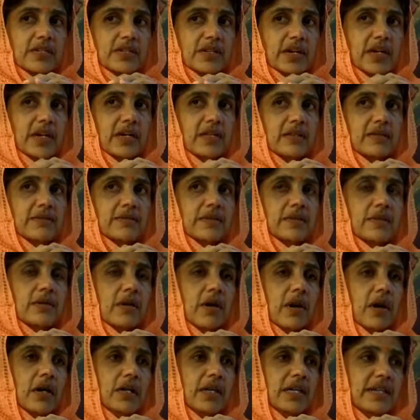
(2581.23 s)
Jagat with
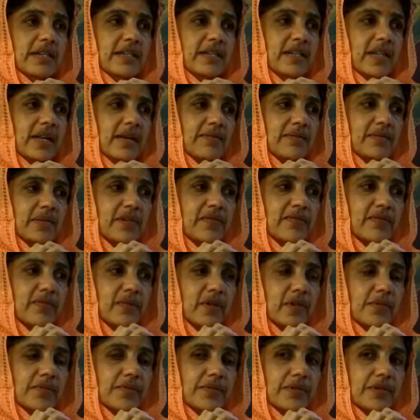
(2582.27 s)
all its names and
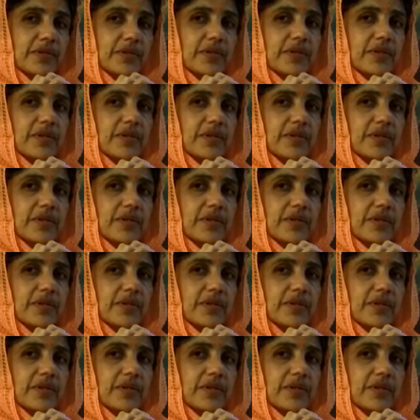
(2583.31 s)
forms.